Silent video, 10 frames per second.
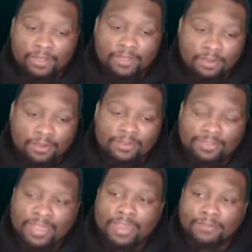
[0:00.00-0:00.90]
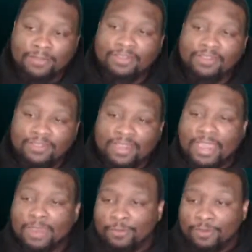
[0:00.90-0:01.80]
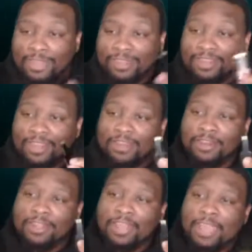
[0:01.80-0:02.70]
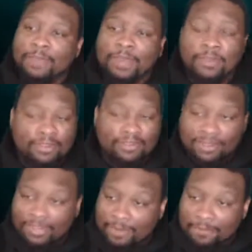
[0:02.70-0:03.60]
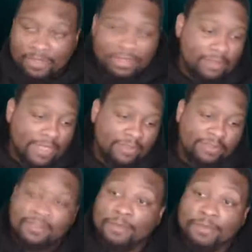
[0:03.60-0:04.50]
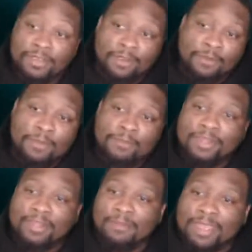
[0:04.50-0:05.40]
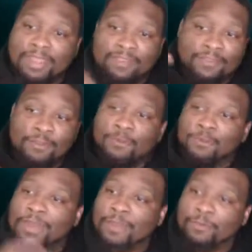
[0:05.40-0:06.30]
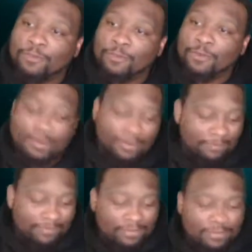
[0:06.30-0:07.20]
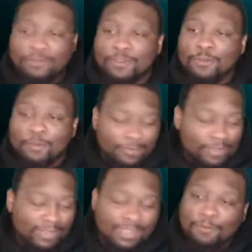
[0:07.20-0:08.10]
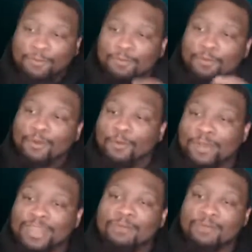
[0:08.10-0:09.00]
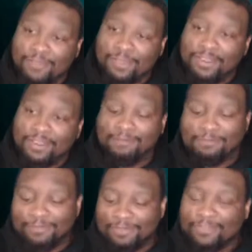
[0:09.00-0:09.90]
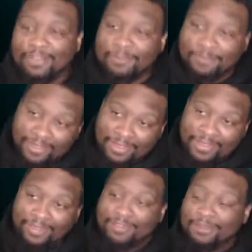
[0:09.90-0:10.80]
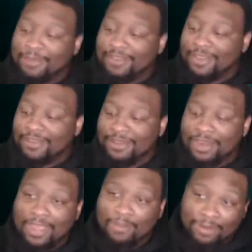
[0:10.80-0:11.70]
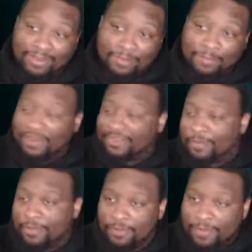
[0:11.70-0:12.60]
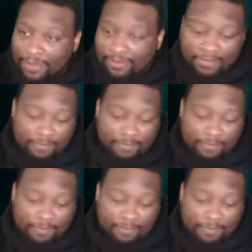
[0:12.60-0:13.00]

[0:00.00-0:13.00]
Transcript: Your discography is insane when you got the key to the game. I know I sound like I'm Billy Mays or something, but you know what? Billy Mays knew when there was more. You knew there was more when he was talking. So it's a good mentality to have. Rest in peace to Billy Mays.